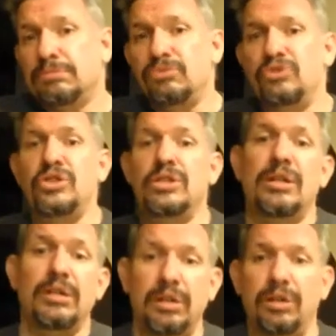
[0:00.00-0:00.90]

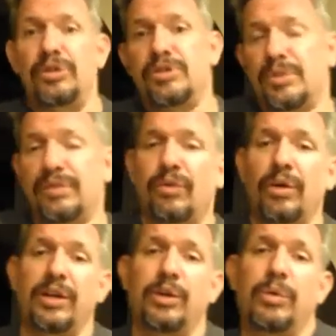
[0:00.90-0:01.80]
a little loose with the four
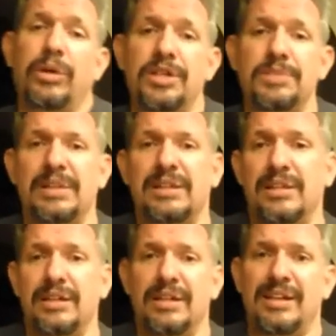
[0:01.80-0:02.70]
letter words, but then
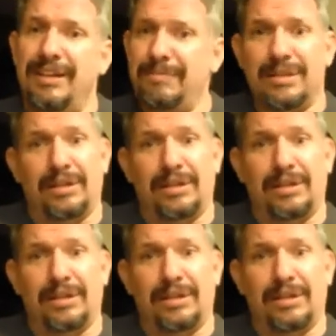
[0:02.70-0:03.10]
again, I've been